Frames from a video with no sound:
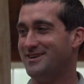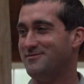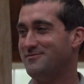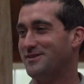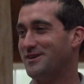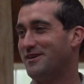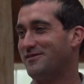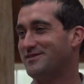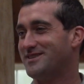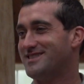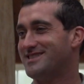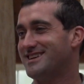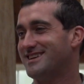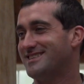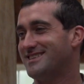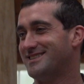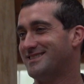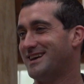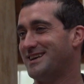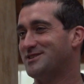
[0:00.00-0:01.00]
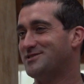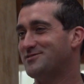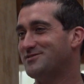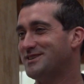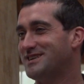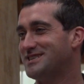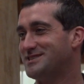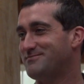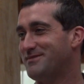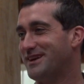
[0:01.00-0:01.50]
we often think that that
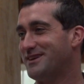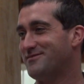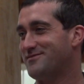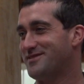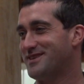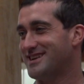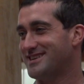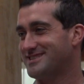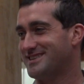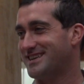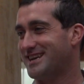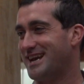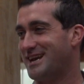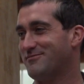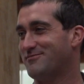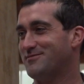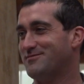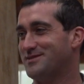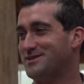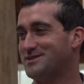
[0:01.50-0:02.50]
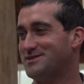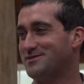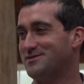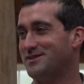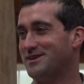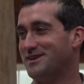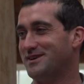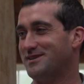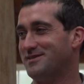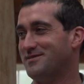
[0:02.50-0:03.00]
tree is made of things that came from the
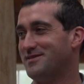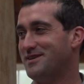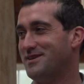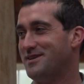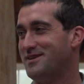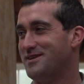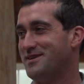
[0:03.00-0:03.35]
soil.